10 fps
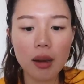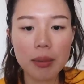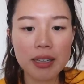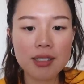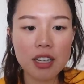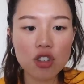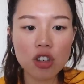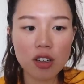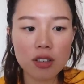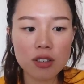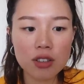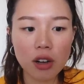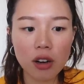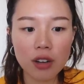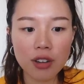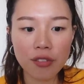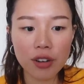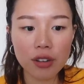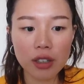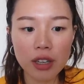extensions are
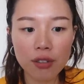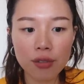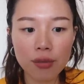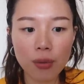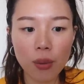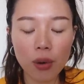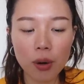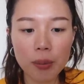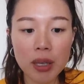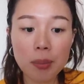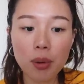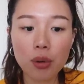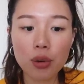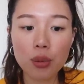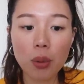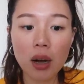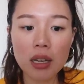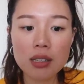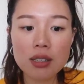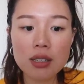definitely for people who
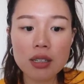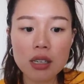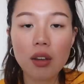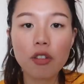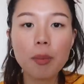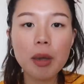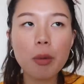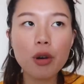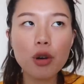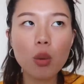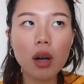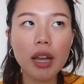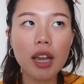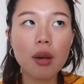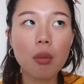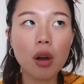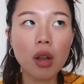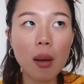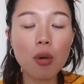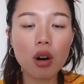want a
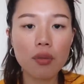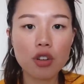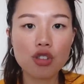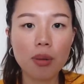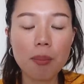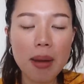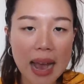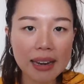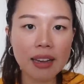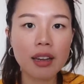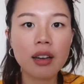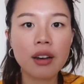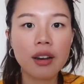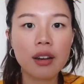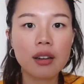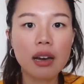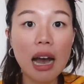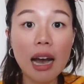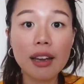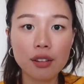lot more of a dramatic
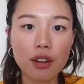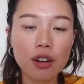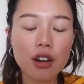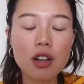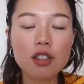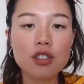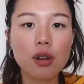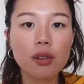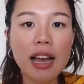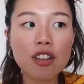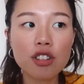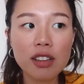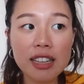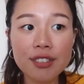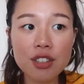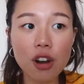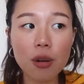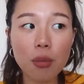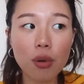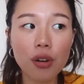eye look. So lash lifts are
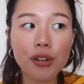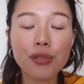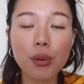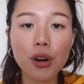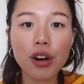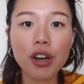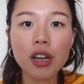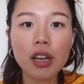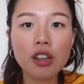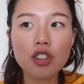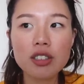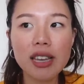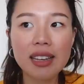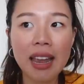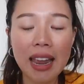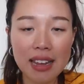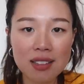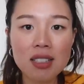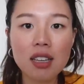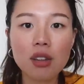more for just
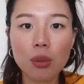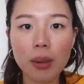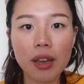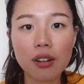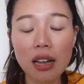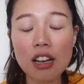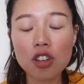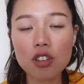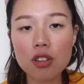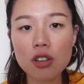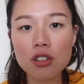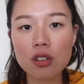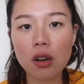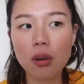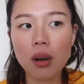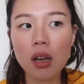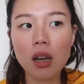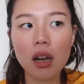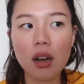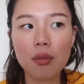enhancing the way your lashes look. So
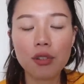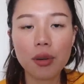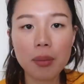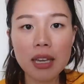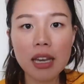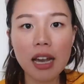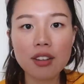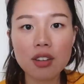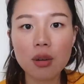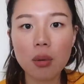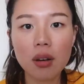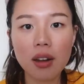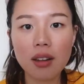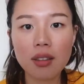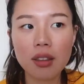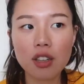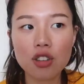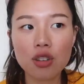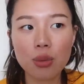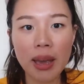for me, I didn't want anything
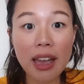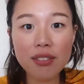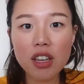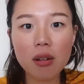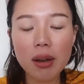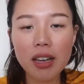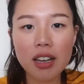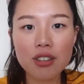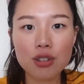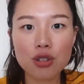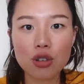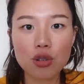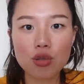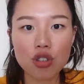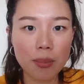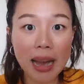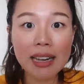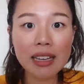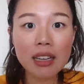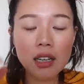too heavy on my eyes or too
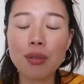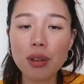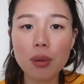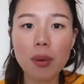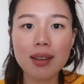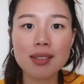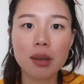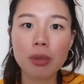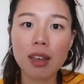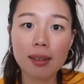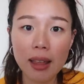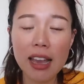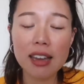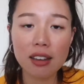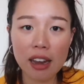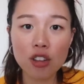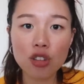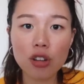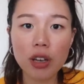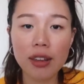dramatic. I really wanted something light and
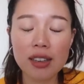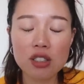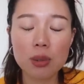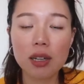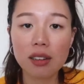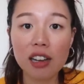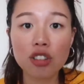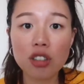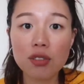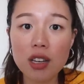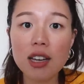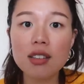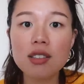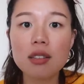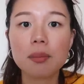natural, and that's what a lash lift does.